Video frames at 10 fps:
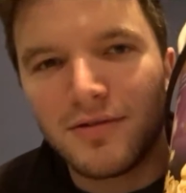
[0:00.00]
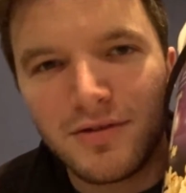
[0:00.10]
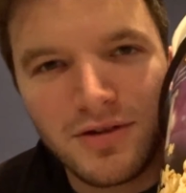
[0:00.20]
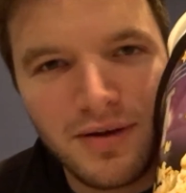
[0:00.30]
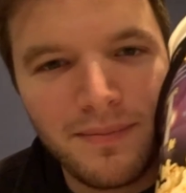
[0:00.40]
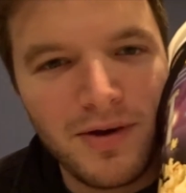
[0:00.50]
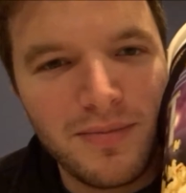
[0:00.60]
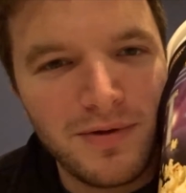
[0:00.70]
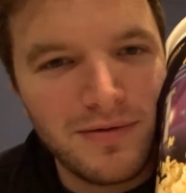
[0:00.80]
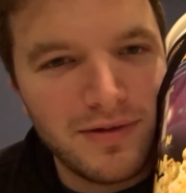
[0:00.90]
Jumbo
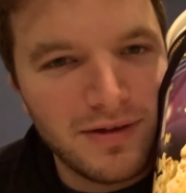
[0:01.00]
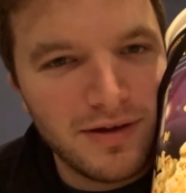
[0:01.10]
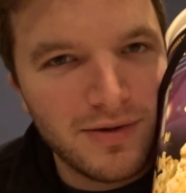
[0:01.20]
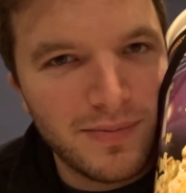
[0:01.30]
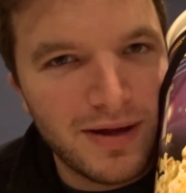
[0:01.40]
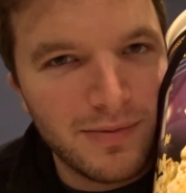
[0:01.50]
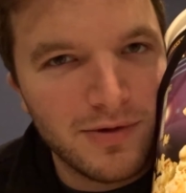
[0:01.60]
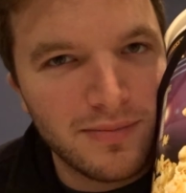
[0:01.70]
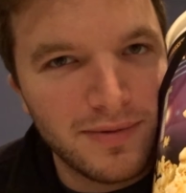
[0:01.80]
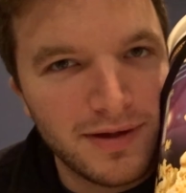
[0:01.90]
movie theater
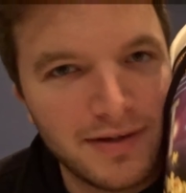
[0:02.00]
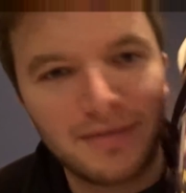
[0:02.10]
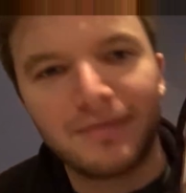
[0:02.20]
popcorn bucket.